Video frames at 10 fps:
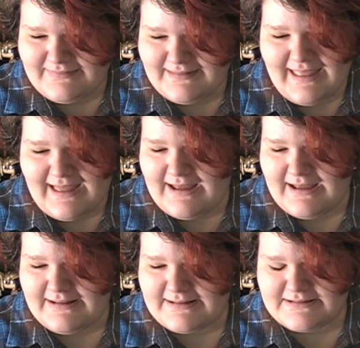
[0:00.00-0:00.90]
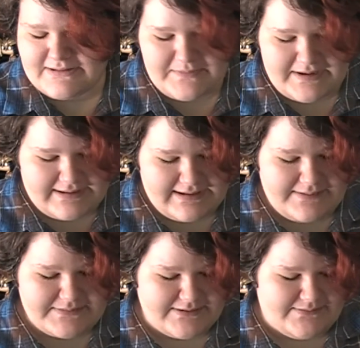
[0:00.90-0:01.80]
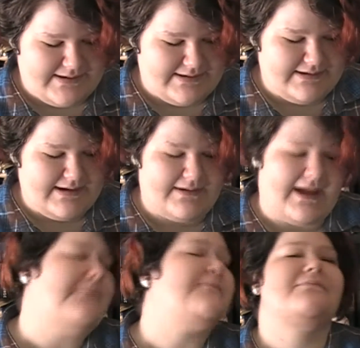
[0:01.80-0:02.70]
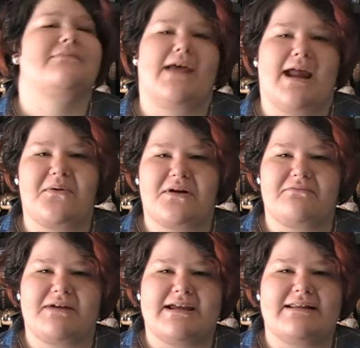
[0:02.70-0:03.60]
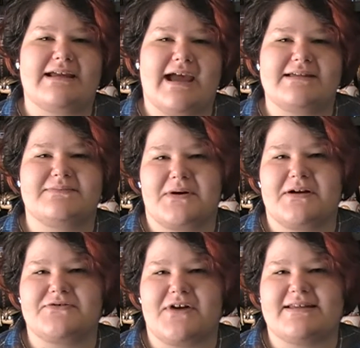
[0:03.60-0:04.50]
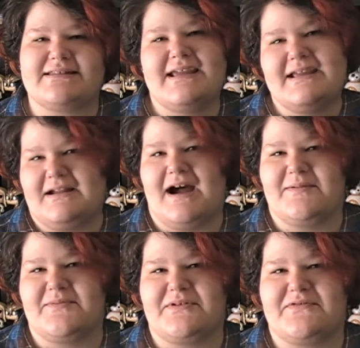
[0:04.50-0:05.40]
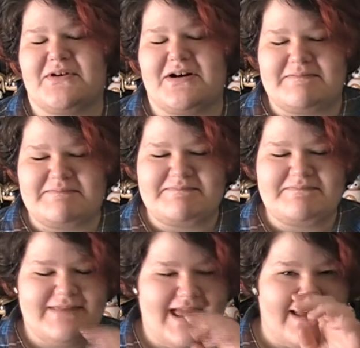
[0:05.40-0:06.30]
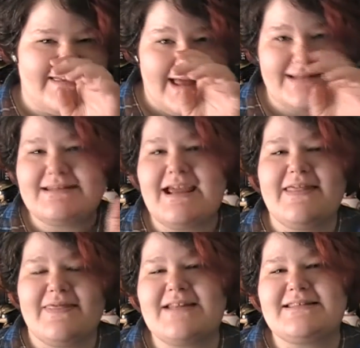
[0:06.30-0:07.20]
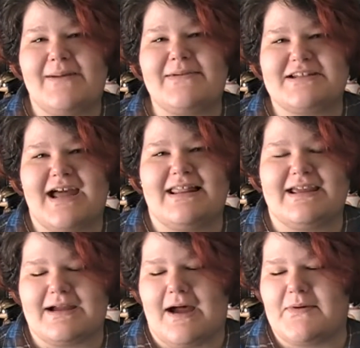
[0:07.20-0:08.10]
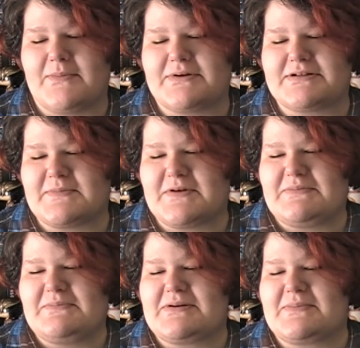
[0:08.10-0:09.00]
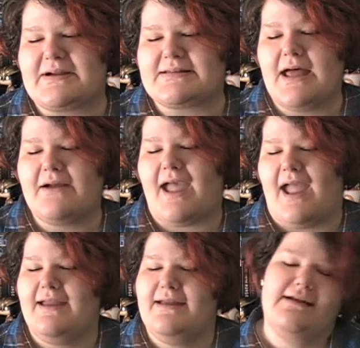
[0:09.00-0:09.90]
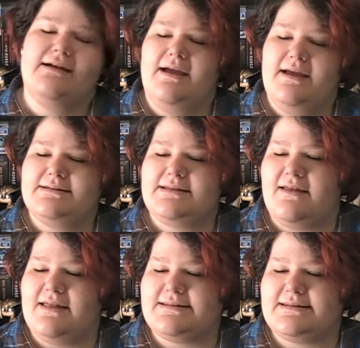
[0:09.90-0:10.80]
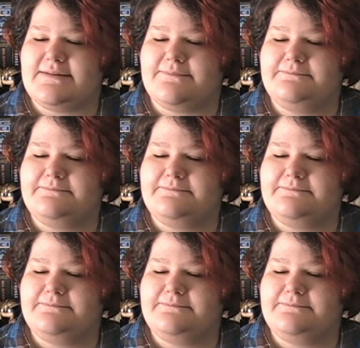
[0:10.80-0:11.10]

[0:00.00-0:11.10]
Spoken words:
Yeah, that's so weird. I'm so weird. Okay. That I want to read the Gettysburg Address in comic book form. Yeah, that's how much I like comic books more than book books. Okay, so let's see.